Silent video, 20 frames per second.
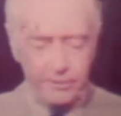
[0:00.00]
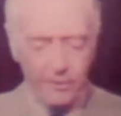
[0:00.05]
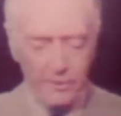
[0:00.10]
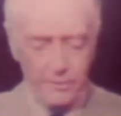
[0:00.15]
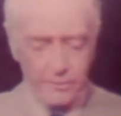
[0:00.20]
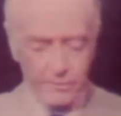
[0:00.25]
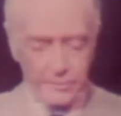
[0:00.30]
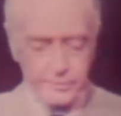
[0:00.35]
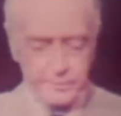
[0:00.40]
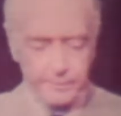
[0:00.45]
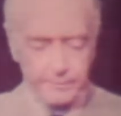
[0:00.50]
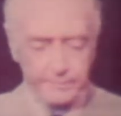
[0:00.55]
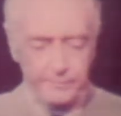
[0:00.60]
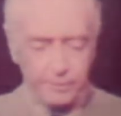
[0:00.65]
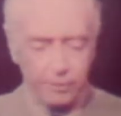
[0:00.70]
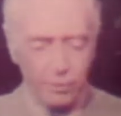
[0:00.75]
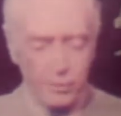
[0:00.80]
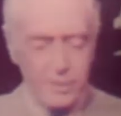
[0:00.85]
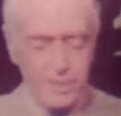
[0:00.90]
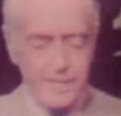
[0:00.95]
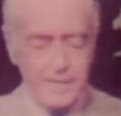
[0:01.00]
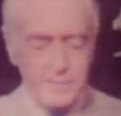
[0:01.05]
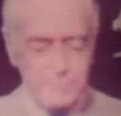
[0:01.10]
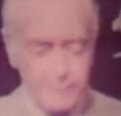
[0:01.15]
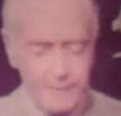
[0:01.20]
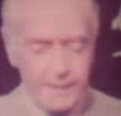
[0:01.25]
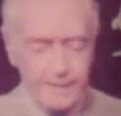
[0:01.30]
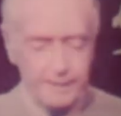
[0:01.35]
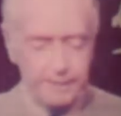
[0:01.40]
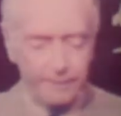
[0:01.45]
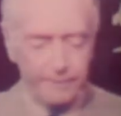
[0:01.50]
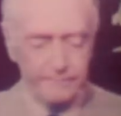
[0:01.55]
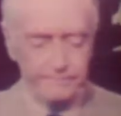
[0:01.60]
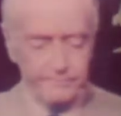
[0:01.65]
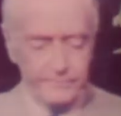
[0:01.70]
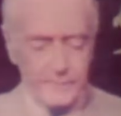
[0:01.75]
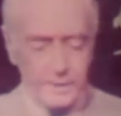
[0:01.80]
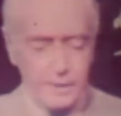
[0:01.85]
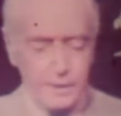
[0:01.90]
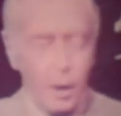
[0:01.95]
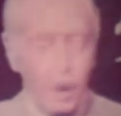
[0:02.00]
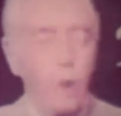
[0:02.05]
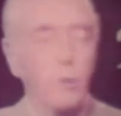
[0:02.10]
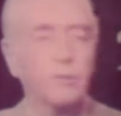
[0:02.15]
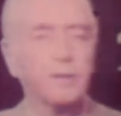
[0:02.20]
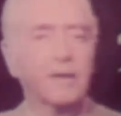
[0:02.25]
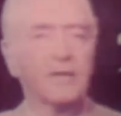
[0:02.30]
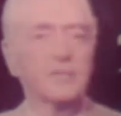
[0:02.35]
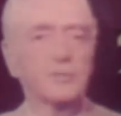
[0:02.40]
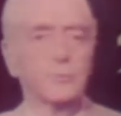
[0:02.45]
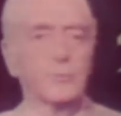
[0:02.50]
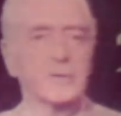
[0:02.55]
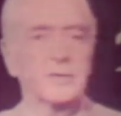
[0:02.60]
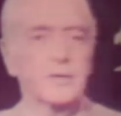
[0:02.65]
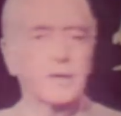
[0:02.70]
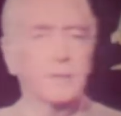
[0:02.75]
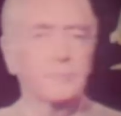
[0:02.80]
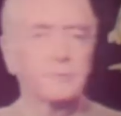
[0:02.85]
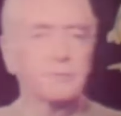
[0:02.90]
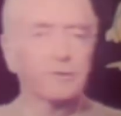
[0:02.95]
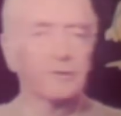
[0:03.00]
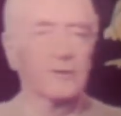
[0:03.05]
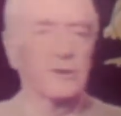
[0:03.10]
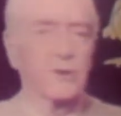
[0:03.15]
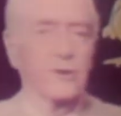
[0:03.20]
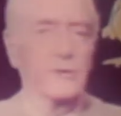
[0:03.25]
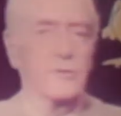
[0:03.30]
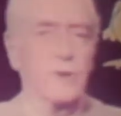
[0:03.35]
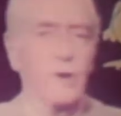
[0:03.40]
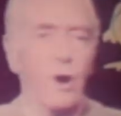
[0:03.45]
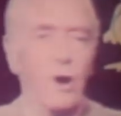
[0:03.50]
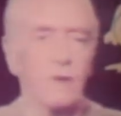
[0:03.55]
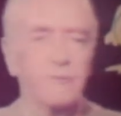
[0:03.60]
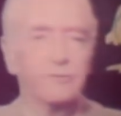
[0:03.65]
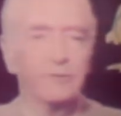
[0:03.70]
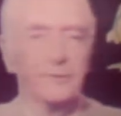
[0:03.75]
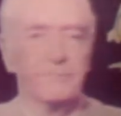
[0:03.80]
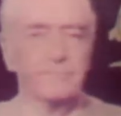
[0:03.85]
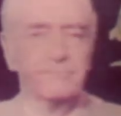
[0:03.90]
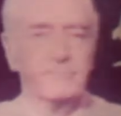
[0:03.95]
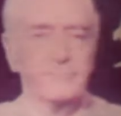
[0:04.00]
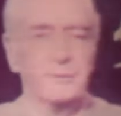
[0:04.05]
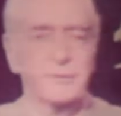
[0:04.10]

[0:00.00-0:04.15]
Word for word: Earth? Green men. Oh, yes, we come to the Earth often,